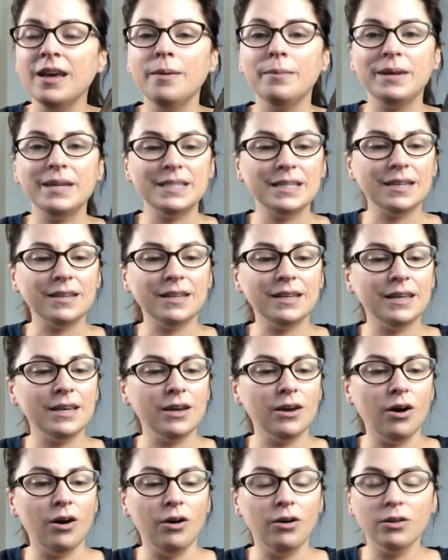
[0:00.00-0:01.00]

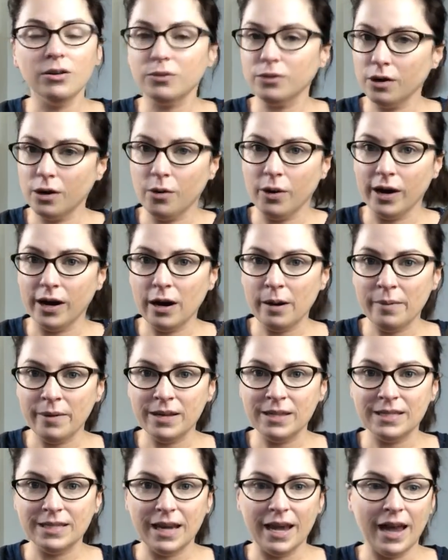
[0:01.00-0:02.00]
Basically, all the
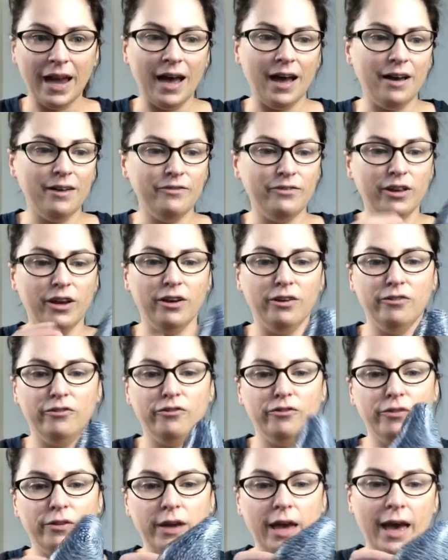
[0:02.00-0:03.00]
requirements I have
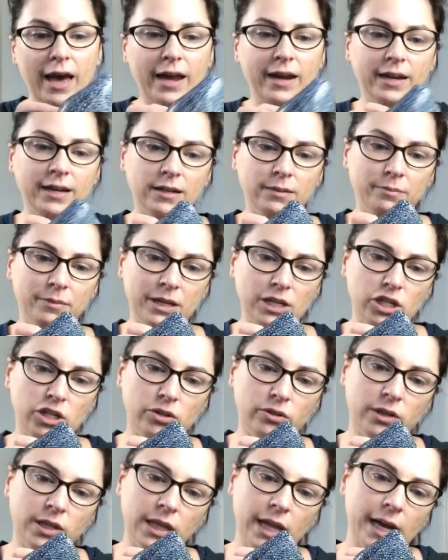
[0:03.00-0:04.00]
of adding to my
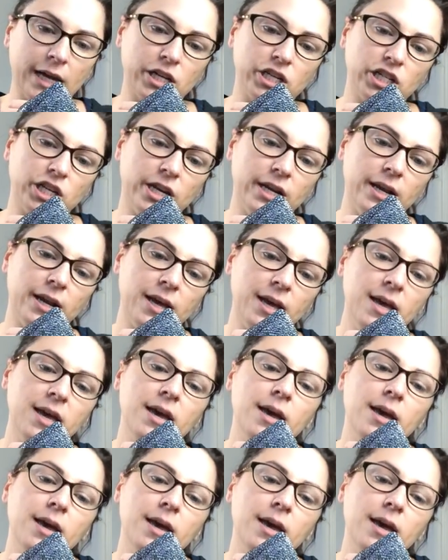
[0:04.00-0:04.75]
shoe collection.